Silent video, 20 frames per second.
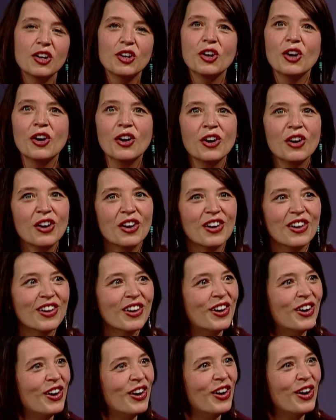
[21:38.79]

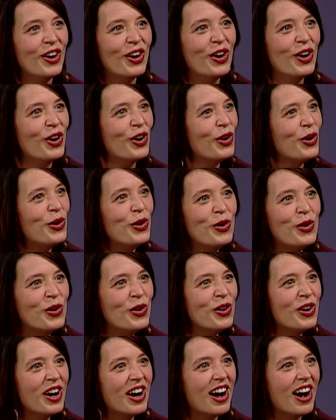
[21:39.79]
girl,
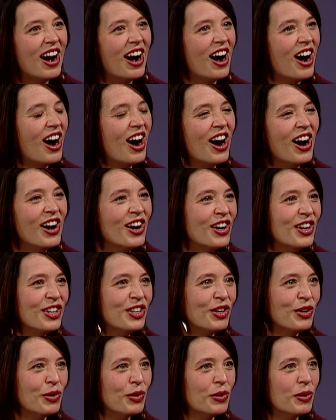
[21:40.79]
who are
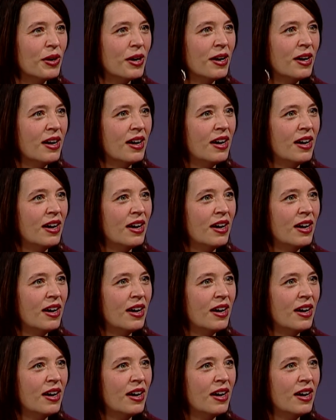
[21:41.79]
you?